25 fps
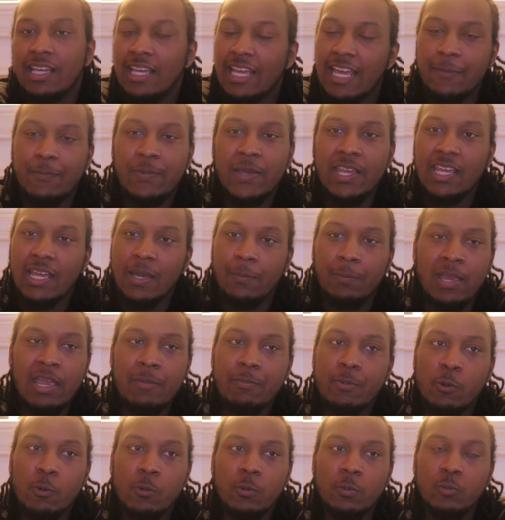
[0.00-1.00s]
And
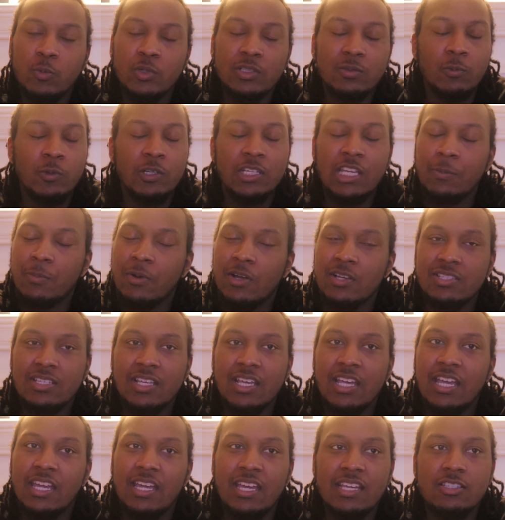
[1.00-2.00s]
people will keep on
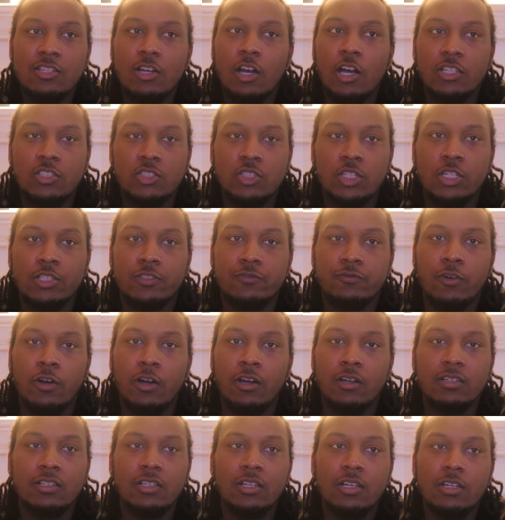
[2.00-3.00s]
saying it's all Trump's
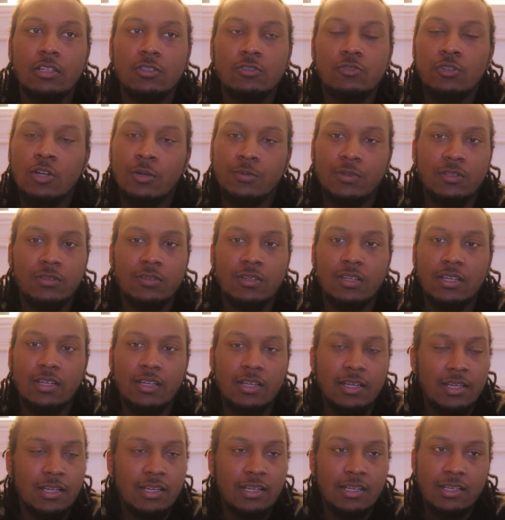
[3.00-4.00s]
fault. Trump
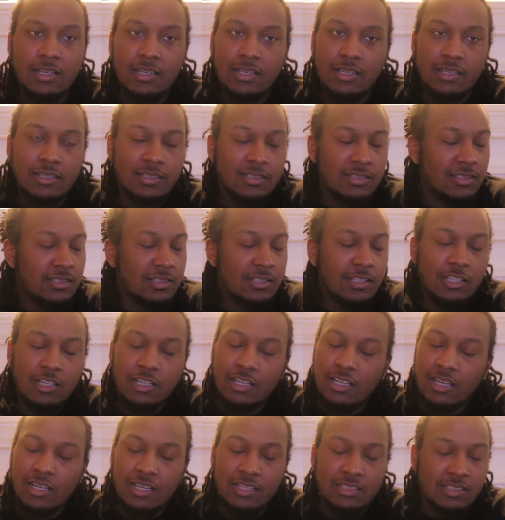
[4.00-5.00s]

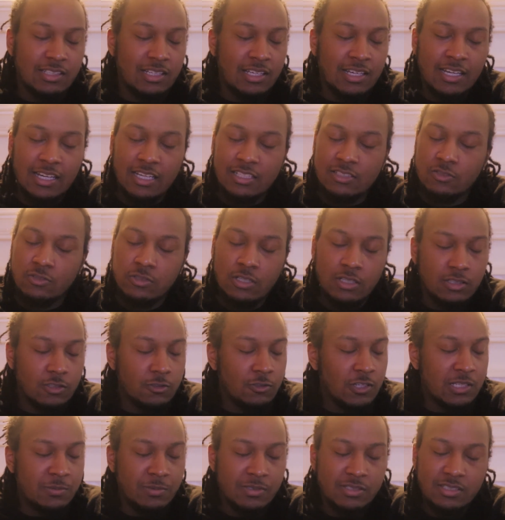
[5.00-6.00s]

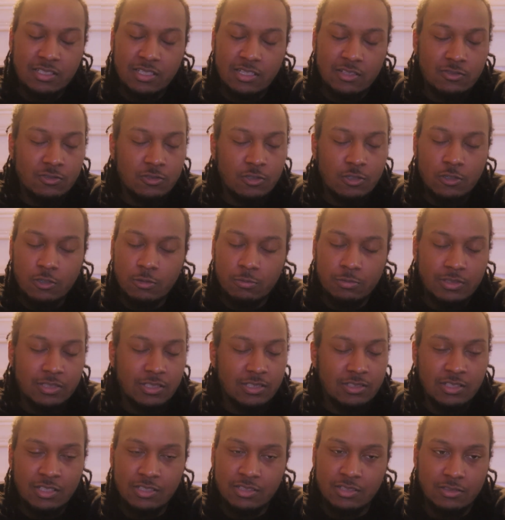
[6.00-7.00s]
derangement syndrome.
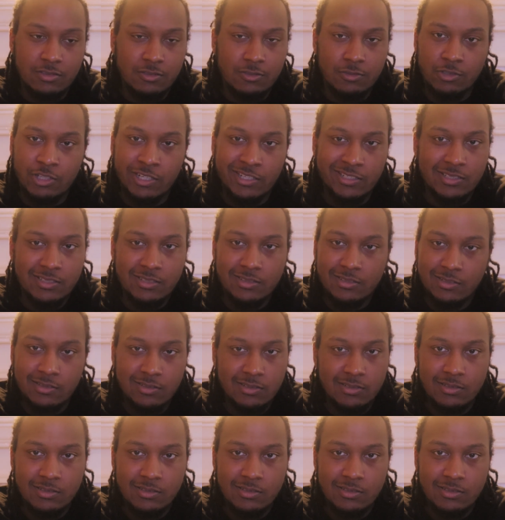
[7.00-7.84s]
Jesus Christ.